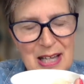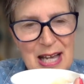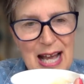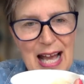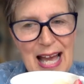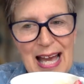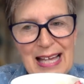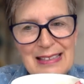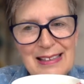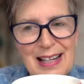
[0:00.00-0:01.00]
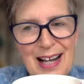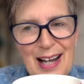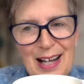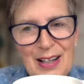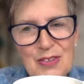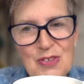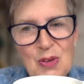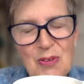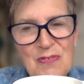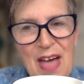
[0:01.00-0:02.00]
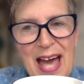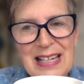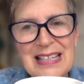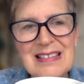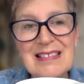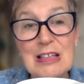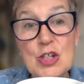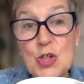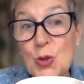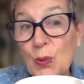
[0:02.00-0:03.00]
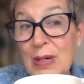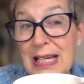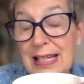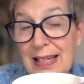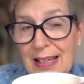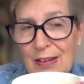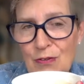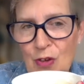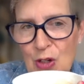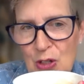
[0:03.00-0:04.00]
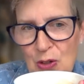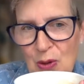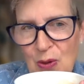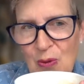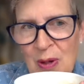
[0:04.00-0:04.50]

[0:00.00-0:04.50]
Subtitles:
And so if that is intriguing for you,